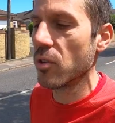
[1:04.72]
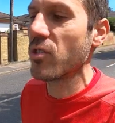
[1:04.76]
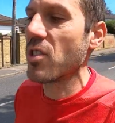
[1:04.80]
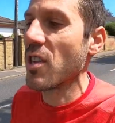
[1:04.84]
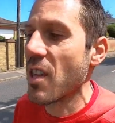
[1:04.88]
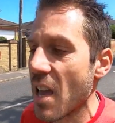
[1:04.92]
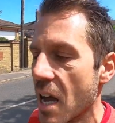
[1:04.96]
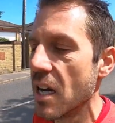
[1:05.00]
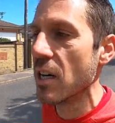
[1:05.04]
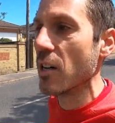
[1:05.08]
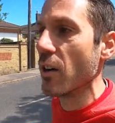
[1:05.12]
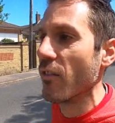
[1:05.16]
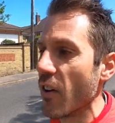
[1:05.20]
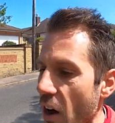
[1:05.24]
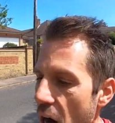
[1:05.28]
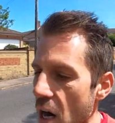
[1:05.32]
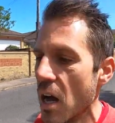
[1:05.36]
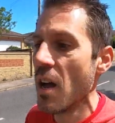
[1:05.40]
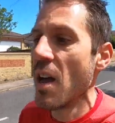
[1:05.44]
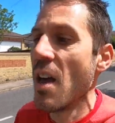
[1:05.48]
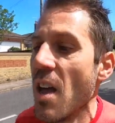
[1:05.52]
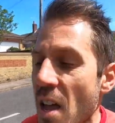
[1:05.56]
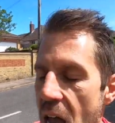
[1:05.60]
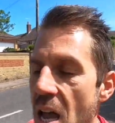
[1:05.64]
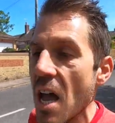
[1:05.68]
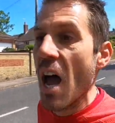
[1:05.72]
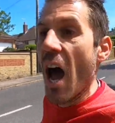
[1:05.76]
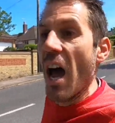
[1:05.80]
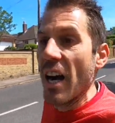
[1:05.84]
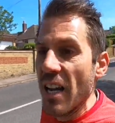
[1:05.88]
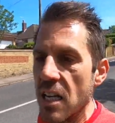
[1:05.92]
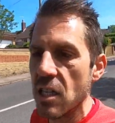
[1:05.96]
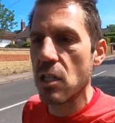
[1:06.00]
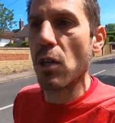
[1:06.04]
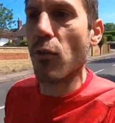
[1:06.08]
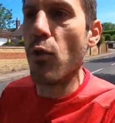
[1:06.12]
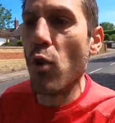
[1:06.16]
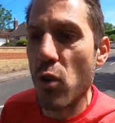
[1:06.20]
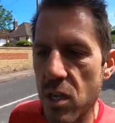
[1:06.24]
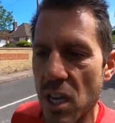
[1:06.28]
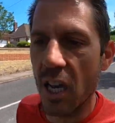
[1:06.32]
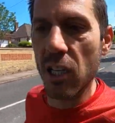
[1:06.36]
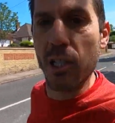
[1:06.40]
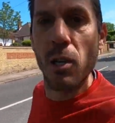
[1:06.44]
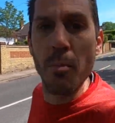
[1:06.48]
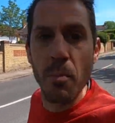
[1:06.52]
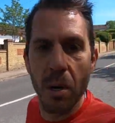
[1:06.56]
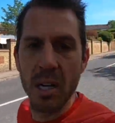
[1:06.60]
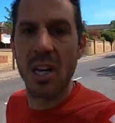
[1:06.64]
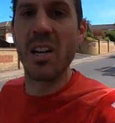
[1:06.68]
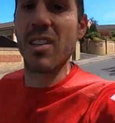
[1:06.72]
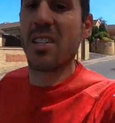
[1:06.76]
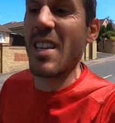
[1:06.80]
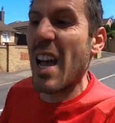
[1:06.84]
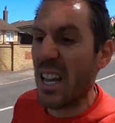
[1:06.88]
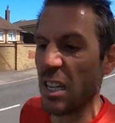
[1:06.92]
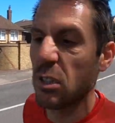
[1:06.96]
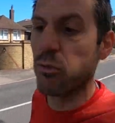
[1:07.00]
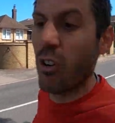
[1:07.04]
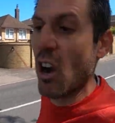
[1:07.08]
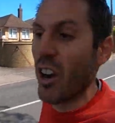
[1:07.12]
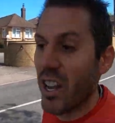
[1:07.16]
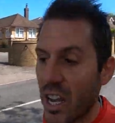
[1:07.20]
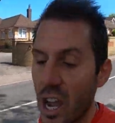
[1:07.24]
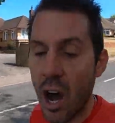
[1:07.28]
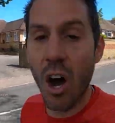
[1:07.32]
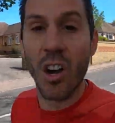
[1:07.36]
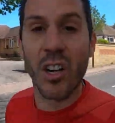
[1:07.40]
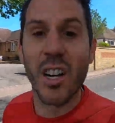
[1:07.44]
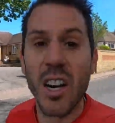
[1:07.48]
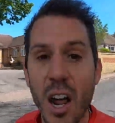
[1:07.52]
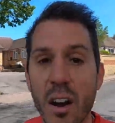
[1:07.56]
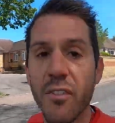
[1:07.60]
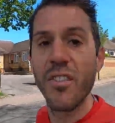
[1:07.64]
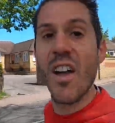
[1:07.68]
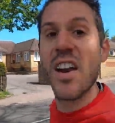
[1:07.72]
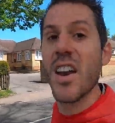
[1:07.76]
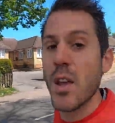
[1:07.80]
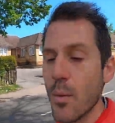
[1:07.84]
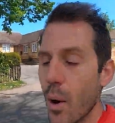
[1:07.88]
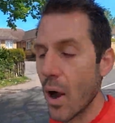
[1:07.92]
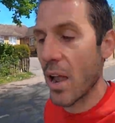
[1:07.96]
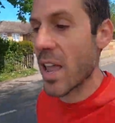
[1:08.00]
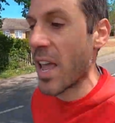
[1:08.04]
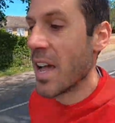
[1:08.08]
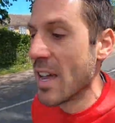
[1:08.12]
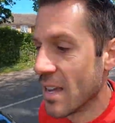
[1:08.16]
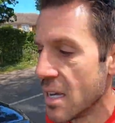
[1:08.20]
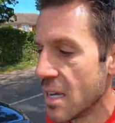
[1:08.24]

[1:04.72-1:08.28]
onto the end of an interval session, because that's running hard enough anyway.